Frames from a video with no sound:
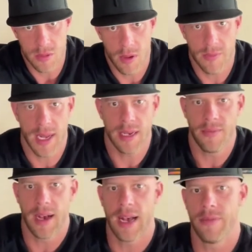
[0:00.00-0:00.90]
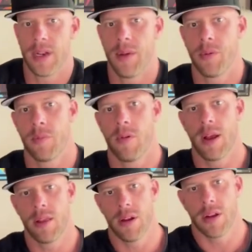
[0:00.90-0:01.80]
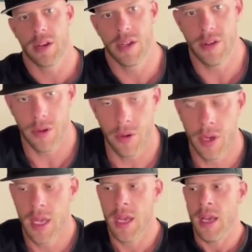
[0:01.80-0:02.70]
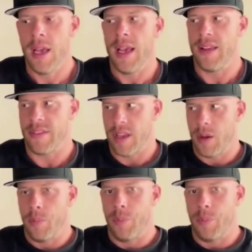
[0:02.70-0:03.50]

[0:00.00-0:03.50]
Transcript: twelve ninety-five and Ipamorelin are going to do is going to